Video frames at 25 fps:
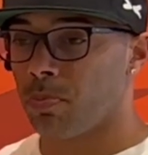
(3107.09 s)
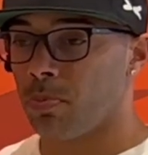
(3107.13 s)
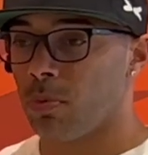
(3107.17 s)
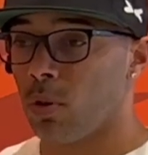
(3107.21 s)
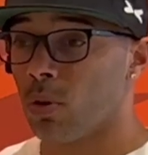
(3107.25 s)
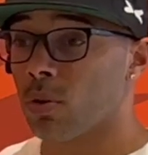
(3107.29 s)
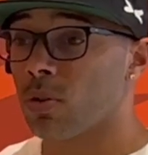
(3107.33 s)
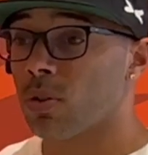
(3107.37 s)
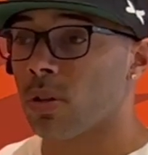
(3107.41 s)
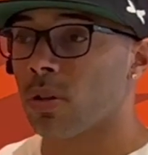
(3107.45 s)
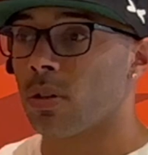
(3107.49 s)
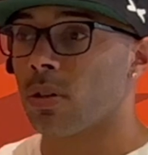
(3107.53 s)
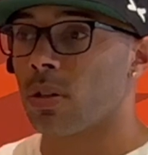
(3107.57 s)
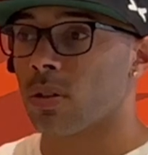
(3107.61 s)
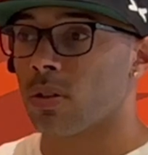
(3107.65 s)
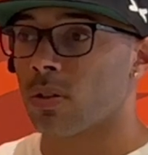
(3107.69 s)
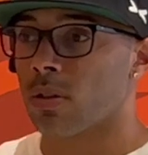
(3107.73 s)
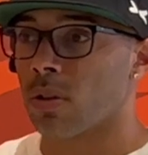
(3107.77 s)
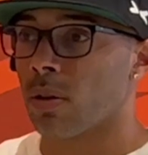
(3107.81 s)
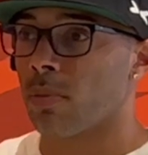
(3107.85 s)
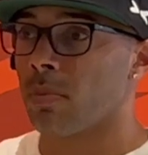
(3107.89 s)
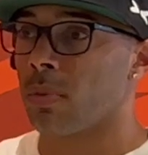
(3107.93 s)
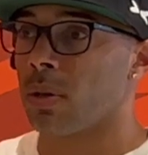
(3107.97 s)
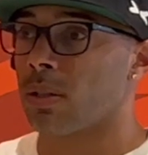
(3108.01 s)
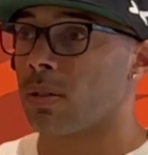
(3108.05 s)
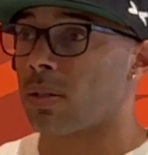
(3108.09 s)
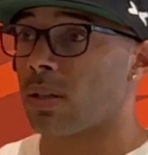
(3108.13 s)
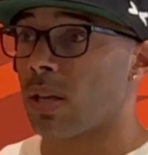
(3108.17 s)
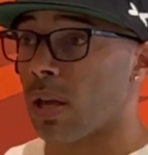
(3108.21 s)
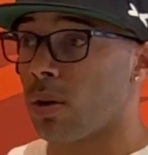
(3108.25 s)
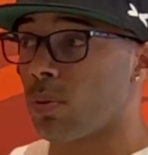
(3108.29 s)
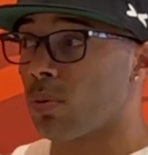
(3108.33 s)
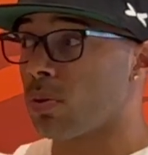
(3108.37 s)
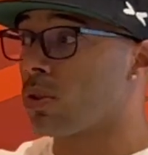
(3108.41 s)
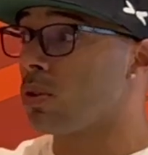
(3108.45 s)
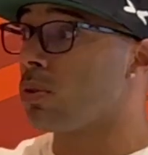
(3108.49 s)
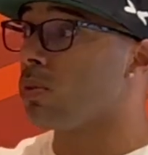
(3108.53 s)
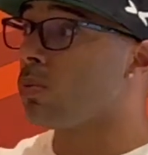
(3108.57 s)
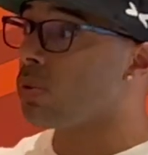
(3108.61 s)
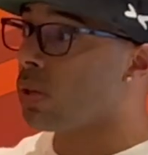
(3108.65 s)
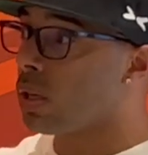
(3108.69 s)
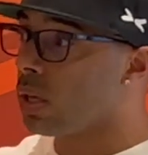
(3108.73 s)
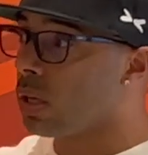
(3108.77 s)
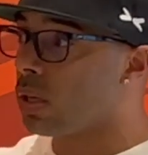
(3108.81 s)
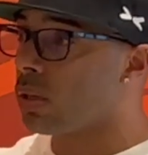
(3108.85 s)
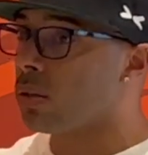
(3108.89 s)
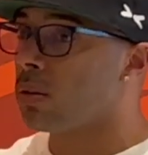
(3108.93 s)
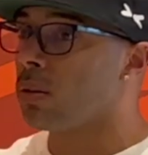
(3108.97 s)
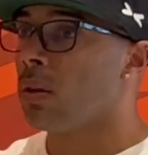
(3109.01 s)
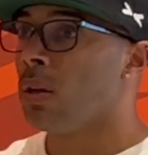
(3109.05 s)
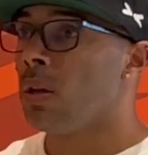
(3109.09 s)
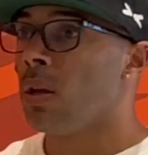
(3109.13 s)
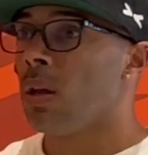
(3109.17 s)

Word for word: use your discernment, take what you need